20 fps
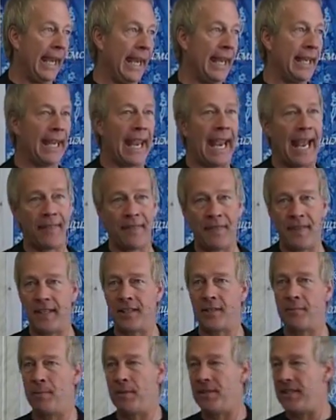And at
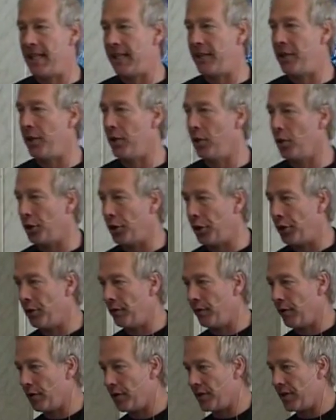this particular
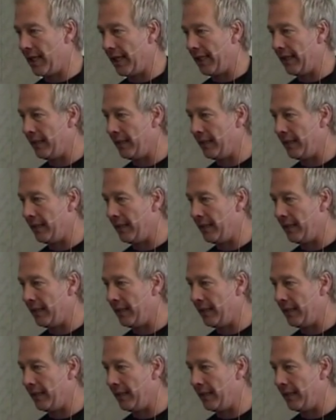university,